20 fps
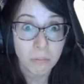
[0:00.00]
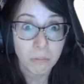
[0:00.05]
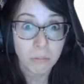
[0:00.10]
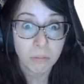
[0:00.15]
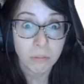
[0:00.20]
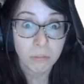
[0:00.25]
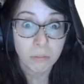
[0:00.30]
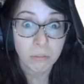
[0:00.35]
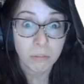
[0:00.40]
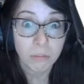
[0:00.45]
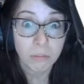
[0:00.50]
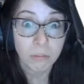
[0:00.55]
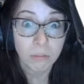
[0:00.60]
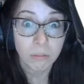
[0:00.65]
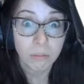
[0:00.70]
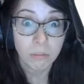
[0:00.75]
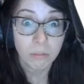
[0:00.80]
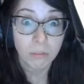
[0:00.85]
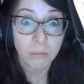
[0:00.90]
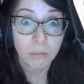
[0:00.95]

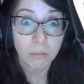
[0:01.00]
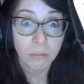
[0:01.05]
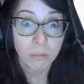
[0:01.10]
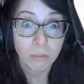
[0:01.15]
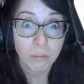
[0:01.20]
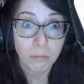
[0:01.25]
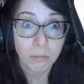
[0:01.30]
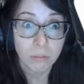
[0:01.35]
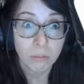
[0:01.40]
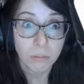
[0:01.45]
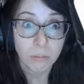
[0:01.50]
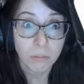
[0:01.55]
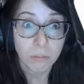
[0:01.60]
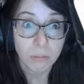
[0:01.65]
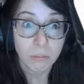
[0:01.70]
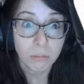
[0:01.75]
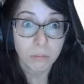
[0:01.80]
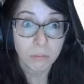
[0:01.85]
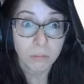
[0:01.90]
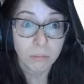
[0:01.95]

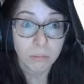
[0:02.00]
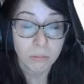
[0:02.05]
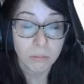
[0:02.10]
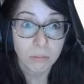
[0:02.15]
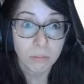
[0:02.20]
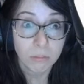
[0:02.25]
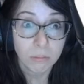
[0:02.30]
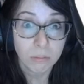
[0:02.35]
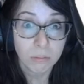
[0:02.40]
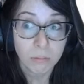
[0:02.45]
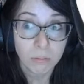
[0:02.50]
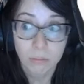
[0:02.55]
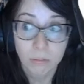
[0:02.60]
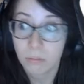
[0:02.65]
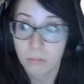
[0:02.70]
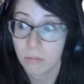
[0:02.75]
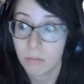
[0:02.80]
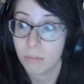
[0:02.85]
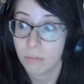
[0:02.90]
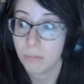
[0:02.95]

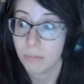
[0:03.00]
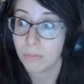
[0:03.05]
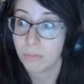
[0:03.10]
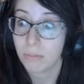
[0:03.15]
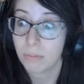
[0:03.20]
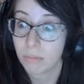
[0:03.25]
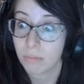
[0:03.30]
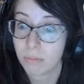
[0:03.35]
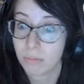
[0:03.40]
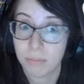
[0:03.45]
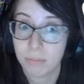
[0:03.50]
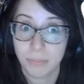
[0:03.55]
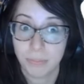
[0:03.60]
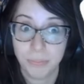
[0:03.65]
No one is speaking in this clip.